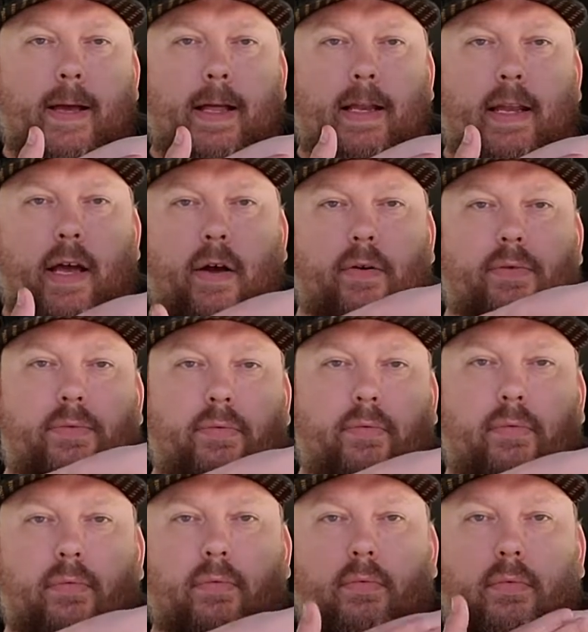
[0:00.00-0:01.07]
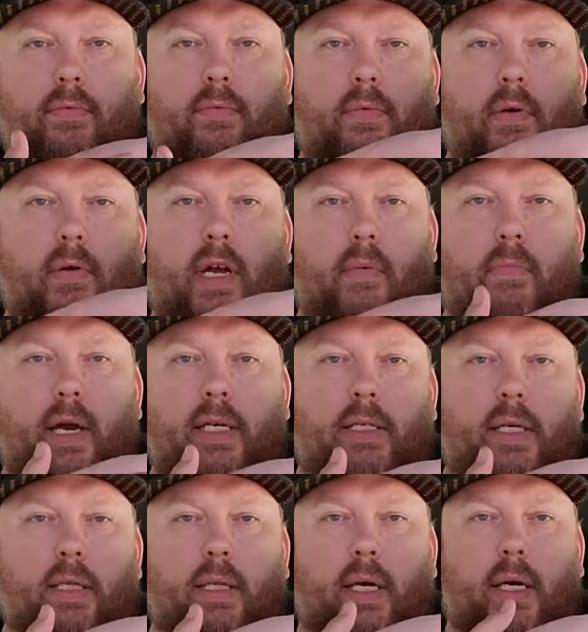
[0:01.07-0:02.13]
Now, I can
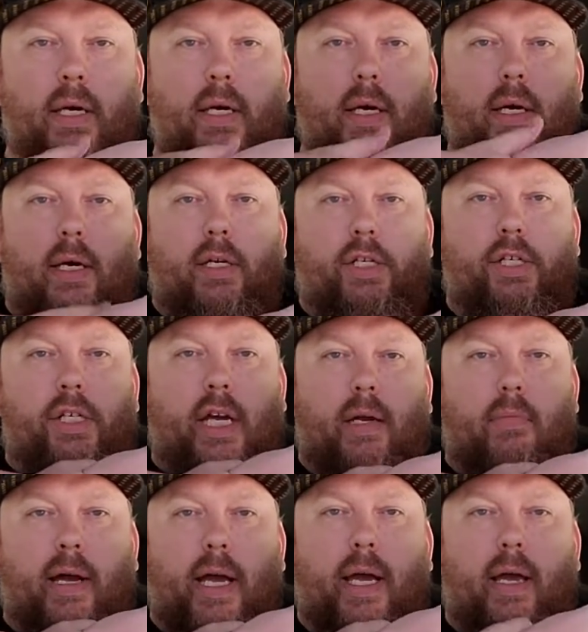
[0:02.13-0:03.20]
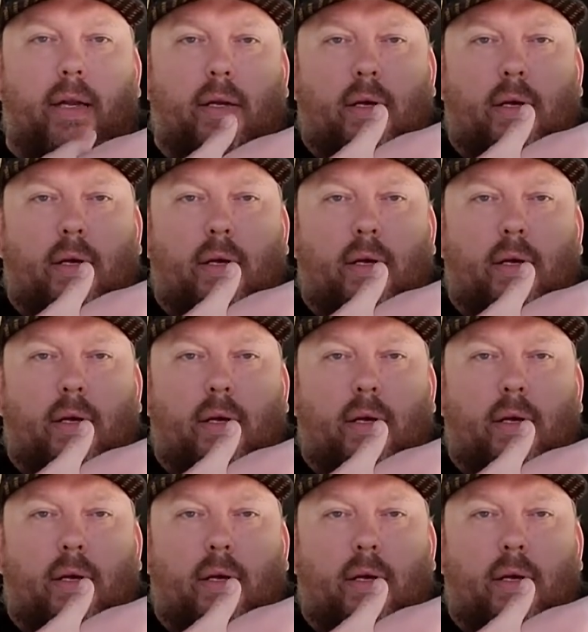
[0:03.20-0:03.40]
basically shake my hand.